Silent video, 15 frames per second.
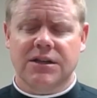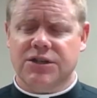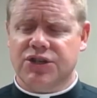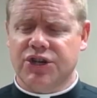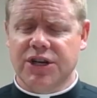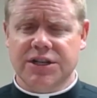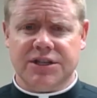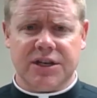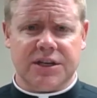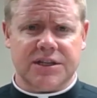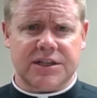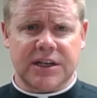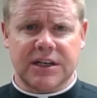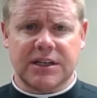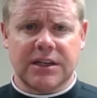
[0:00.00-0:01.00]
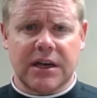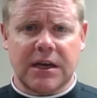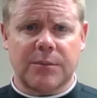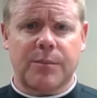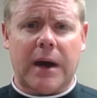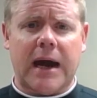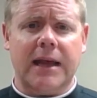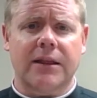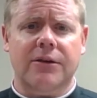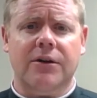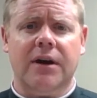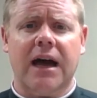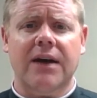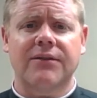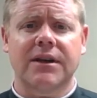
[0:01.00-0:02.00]
Jesus and Pilate
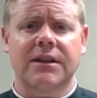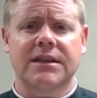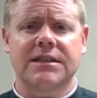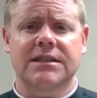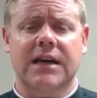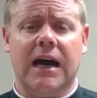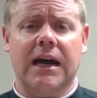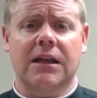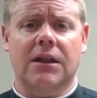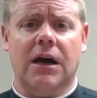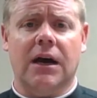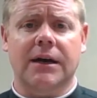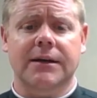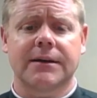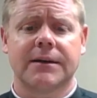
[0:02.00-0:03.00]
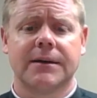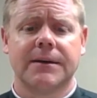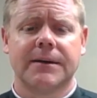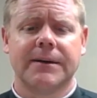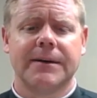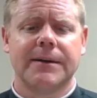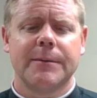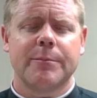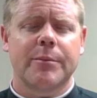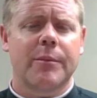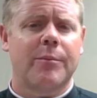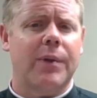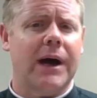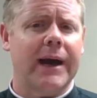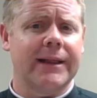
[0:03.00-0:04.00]
are having this dialogue.
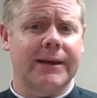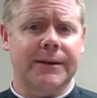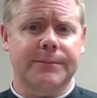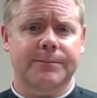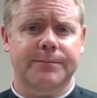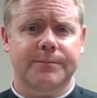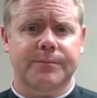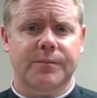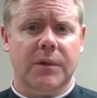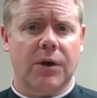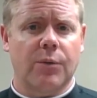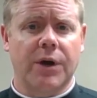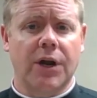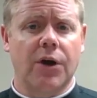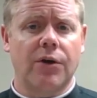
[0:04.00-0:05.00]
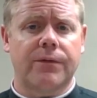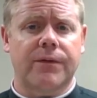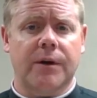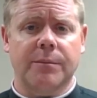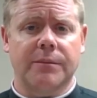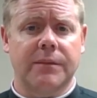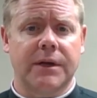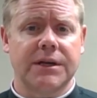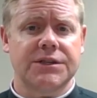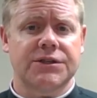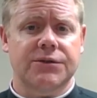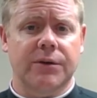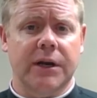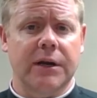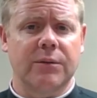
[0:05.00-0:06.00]
Pilate, we know from
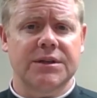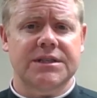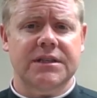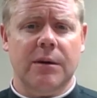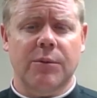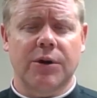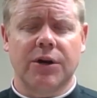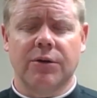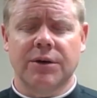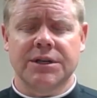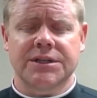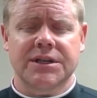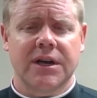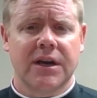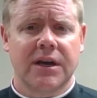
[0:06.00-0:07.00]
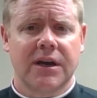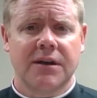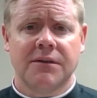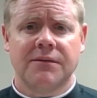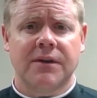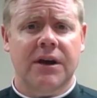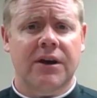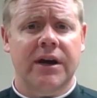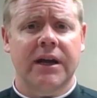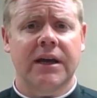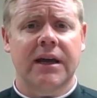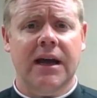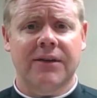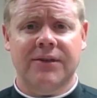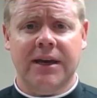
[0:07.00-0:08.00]
history, was someone who was very
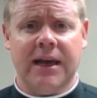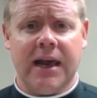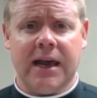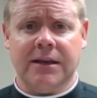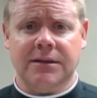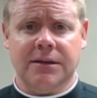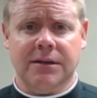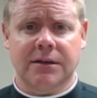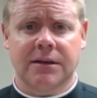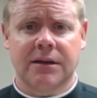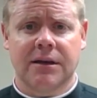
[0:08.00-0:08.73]
heavy-handed